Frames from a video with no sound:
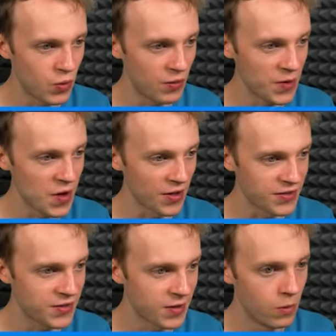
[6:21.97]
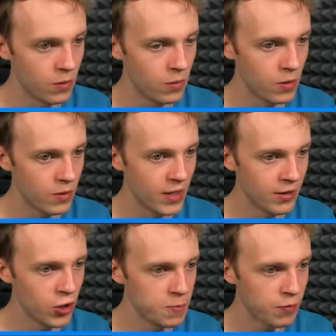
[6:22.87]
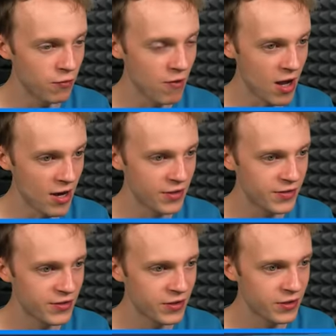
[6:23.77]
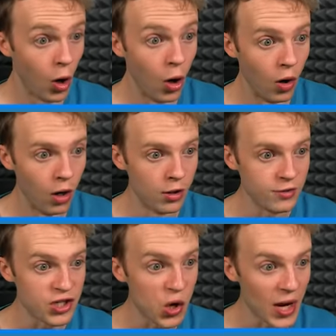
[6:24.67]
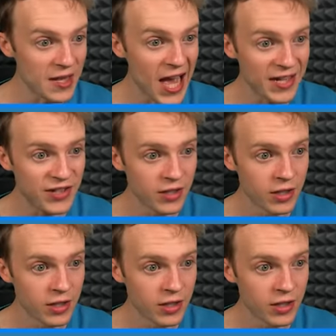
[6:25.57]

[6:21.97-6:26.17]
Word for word: what have we got? Ooh, okay, no piranhas. Do you hear that?